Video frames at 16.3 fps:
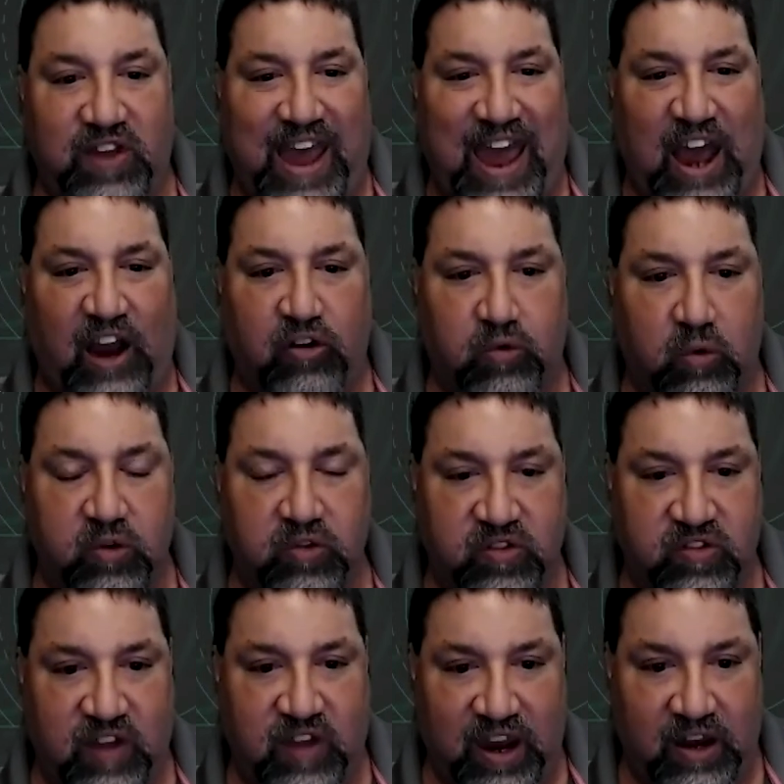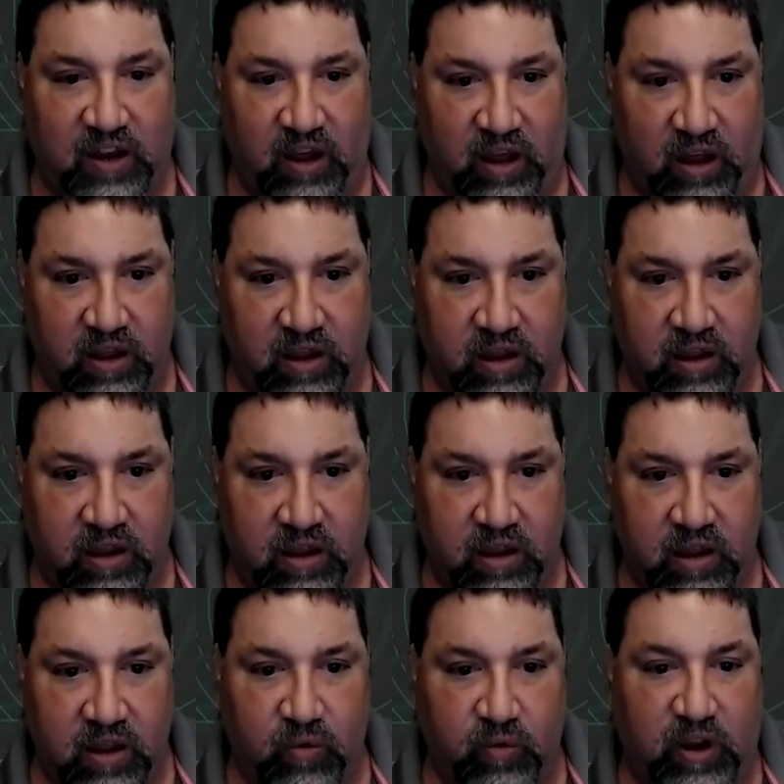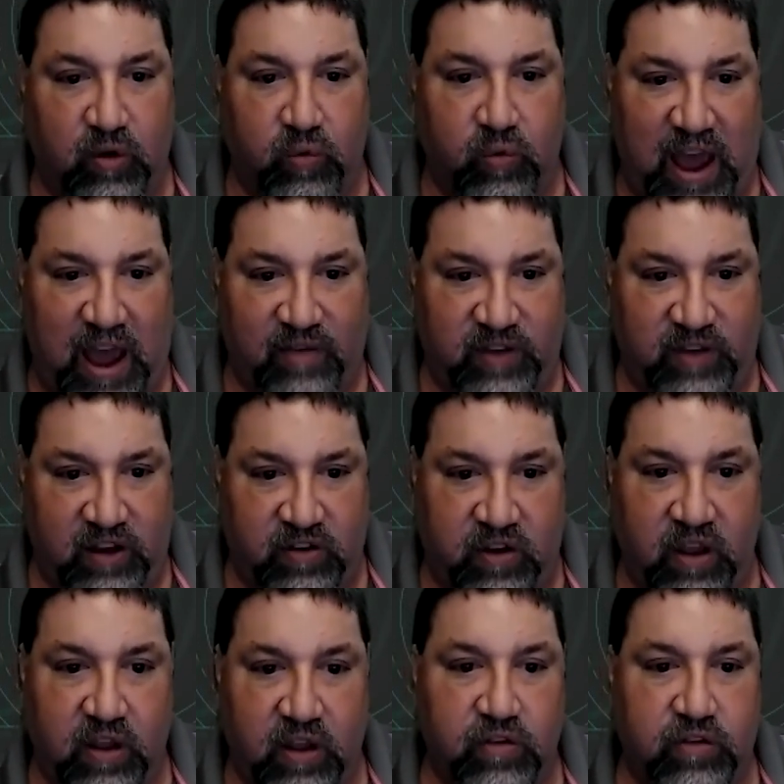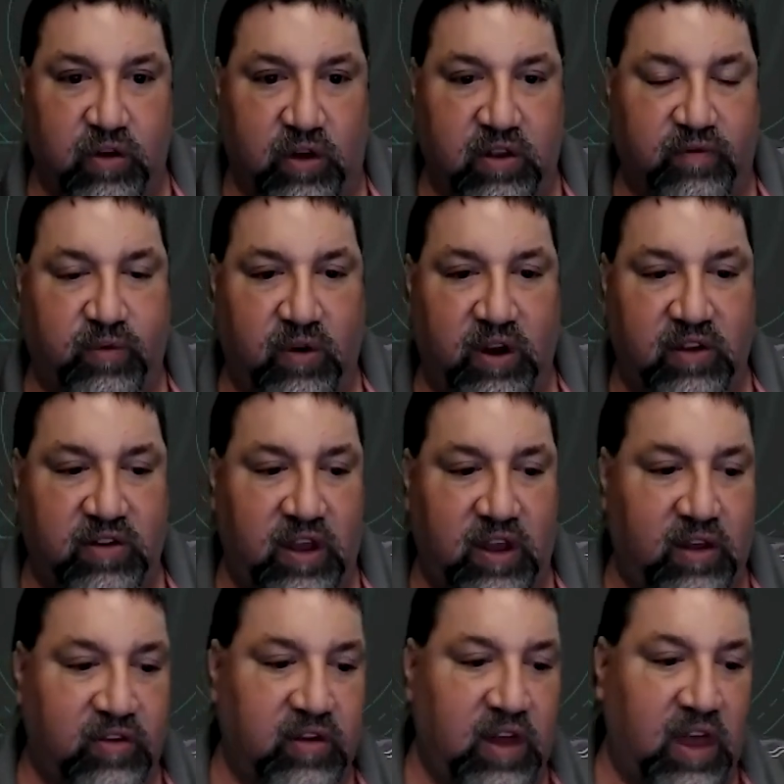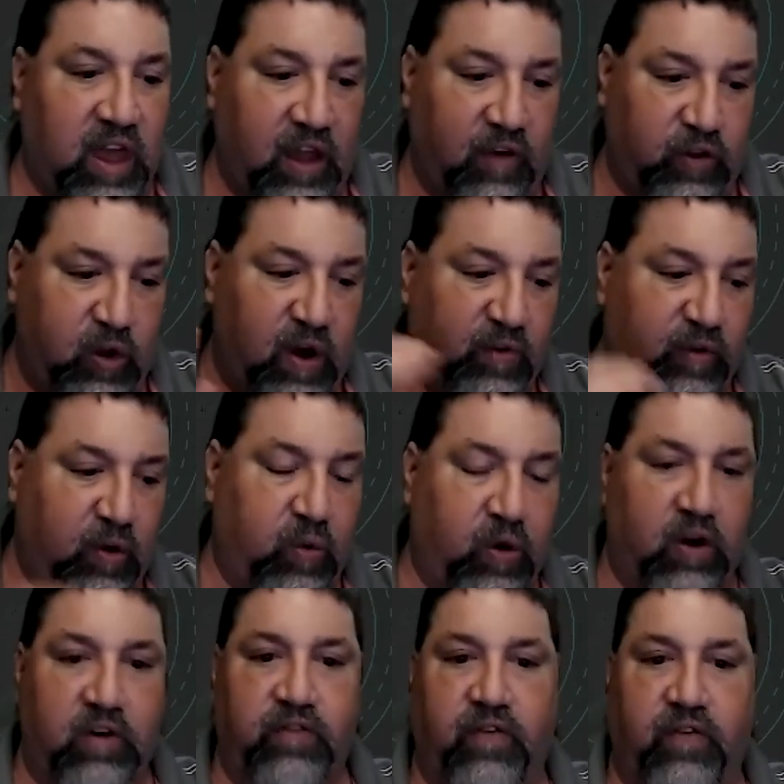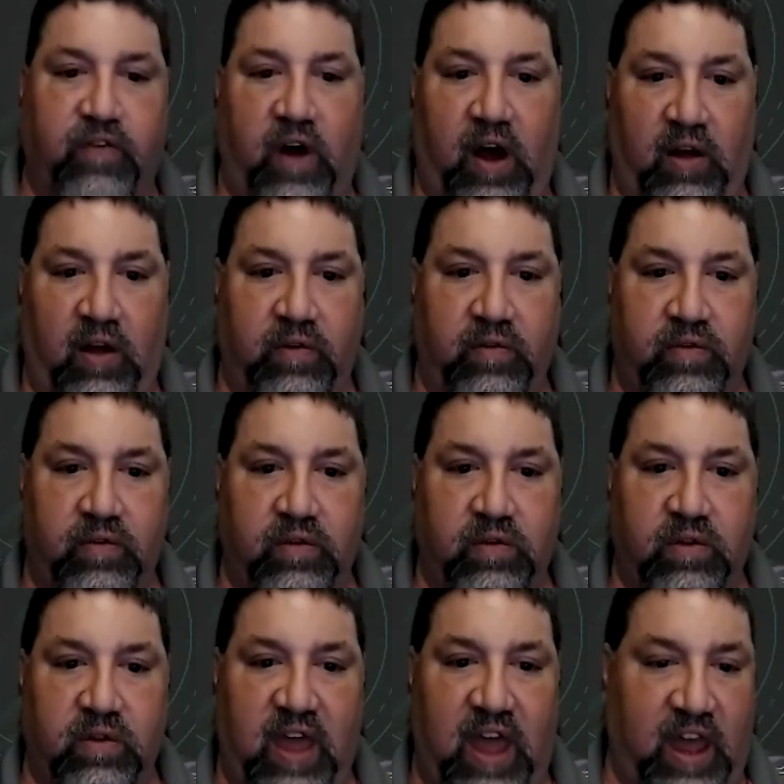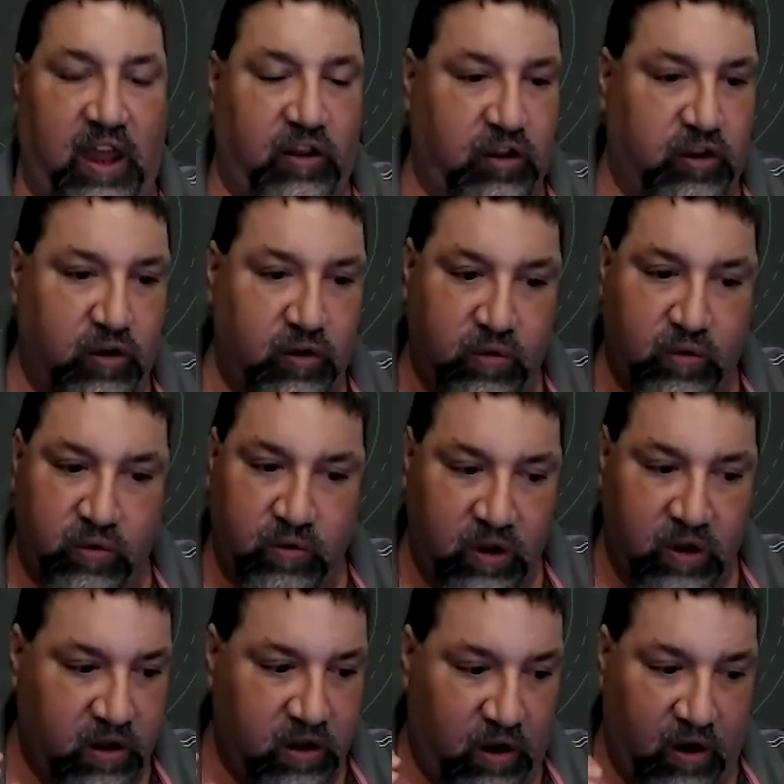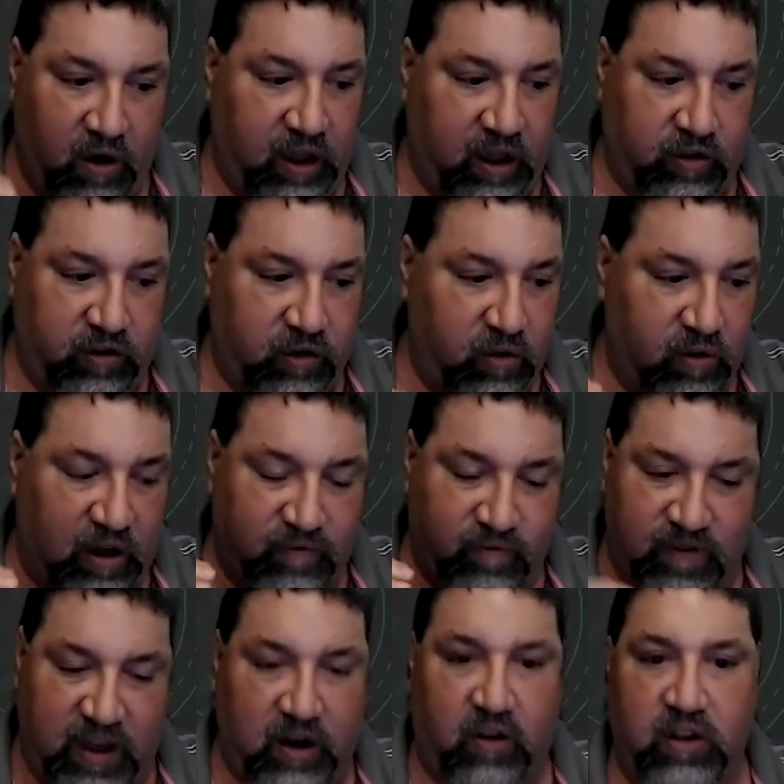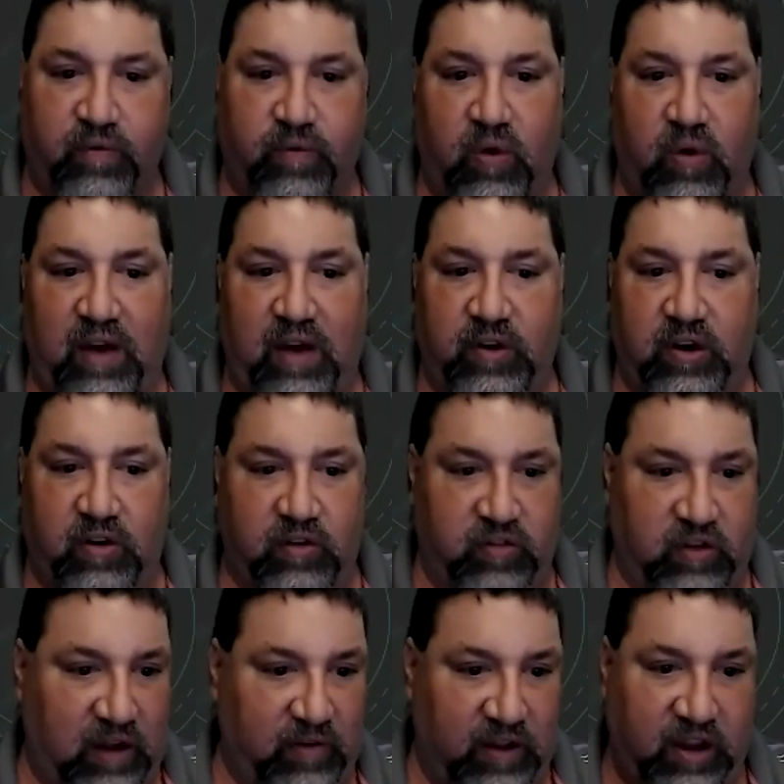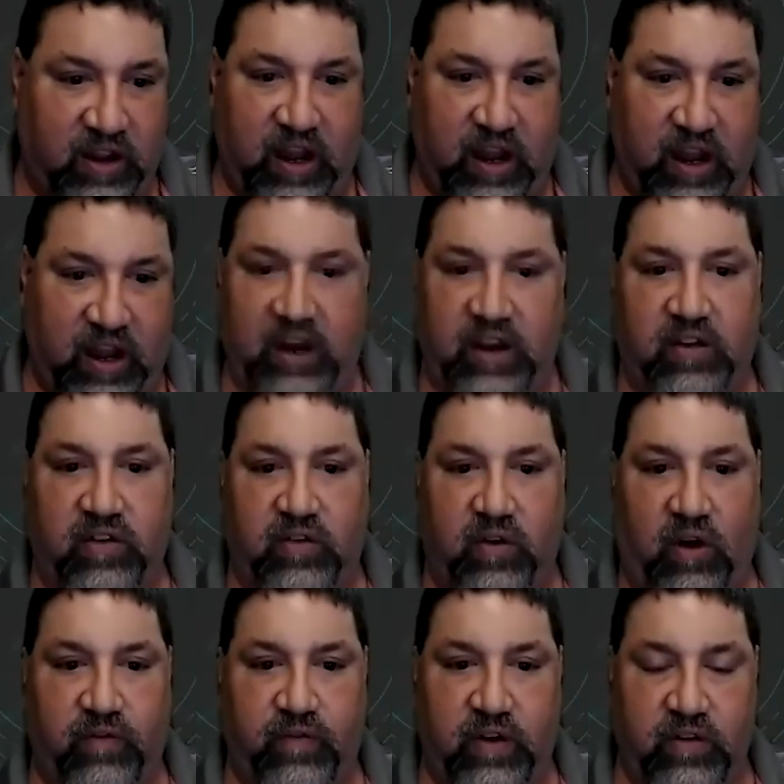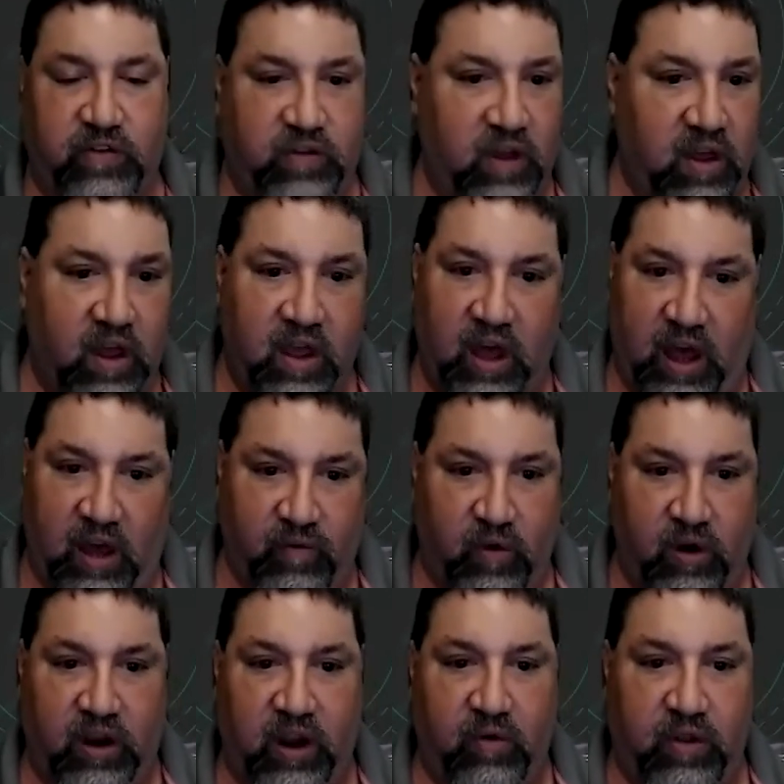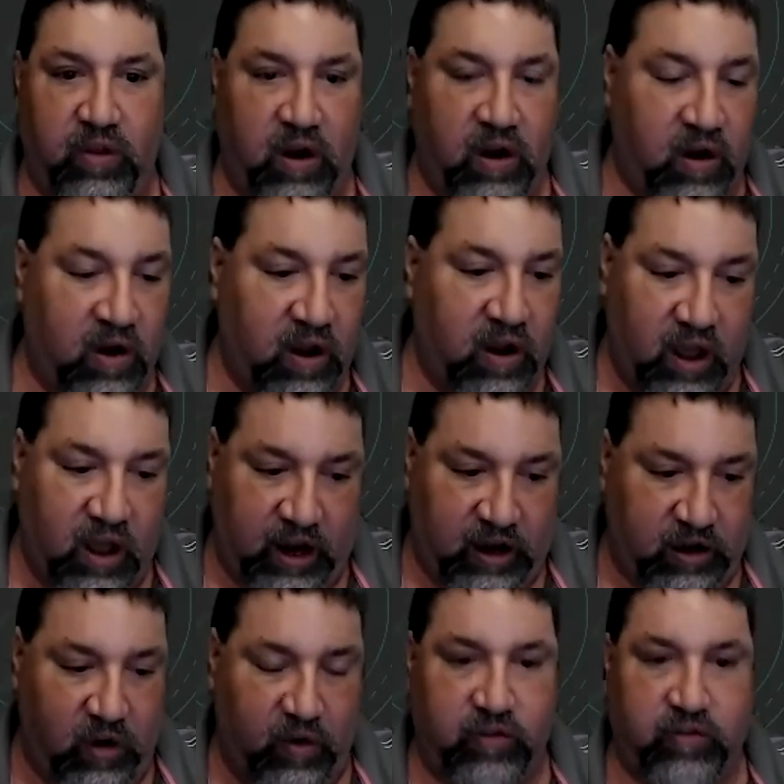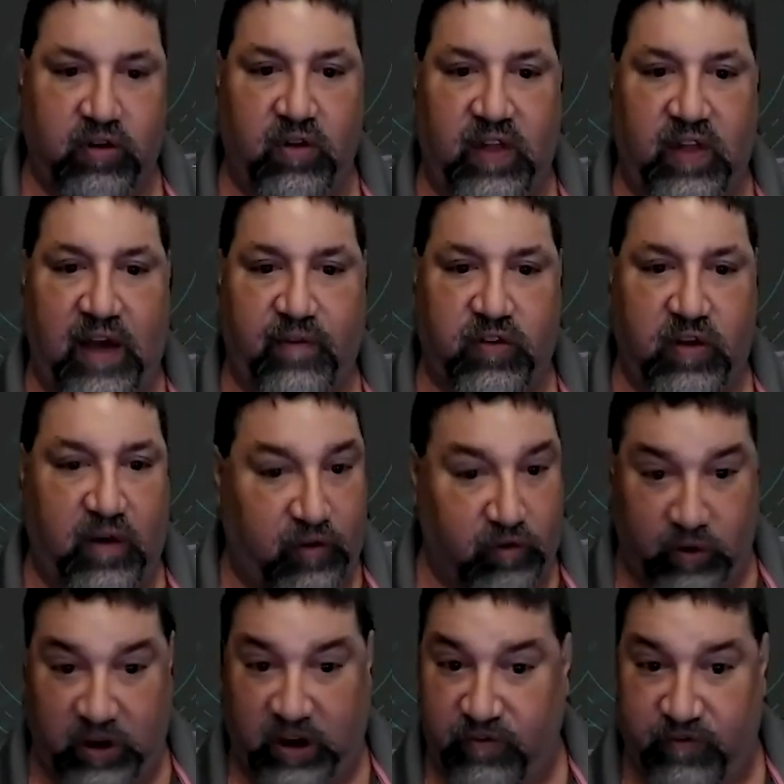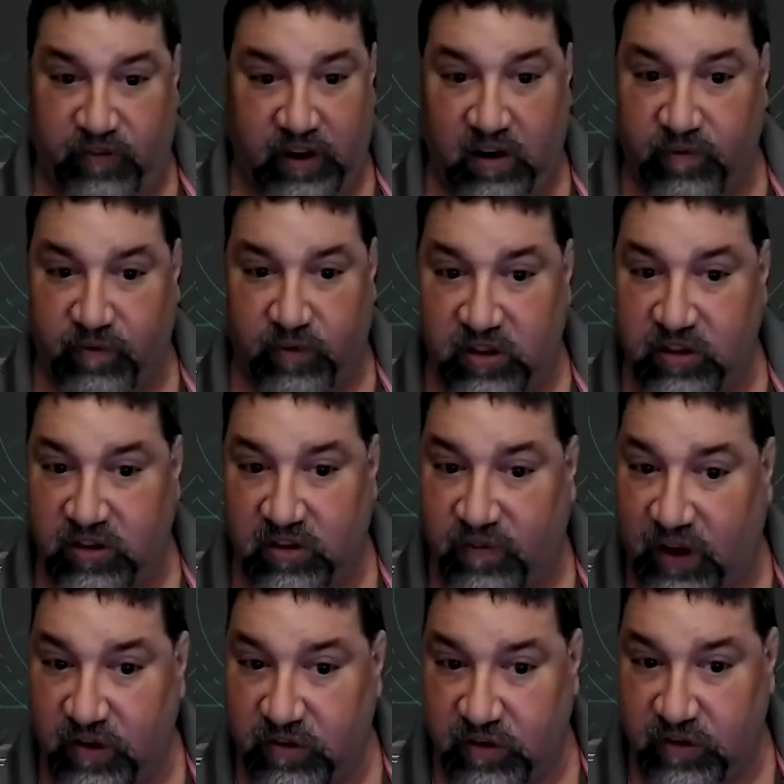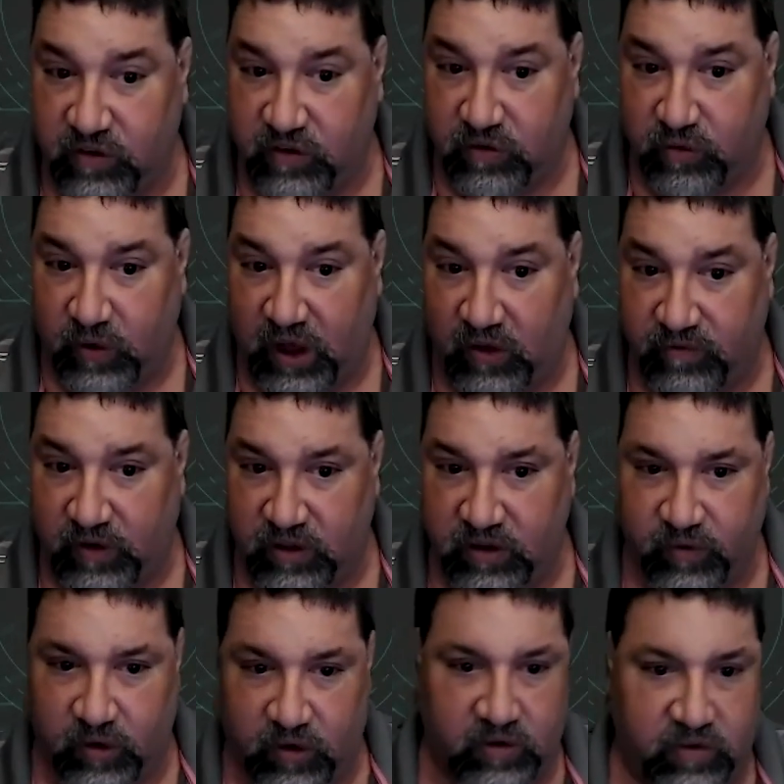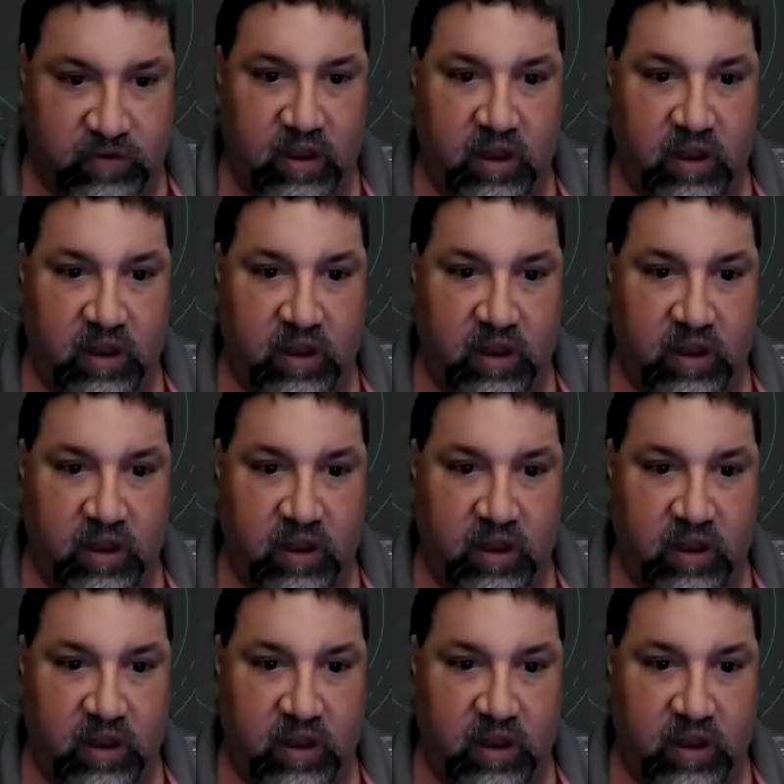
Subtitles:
actual data, we wrap it. So the point is, if you have a Word file and you have met all the parameters, I'm in Katie's office, I'm working with her, I know it's her laptop because we can fingerprint devices as well and motherboards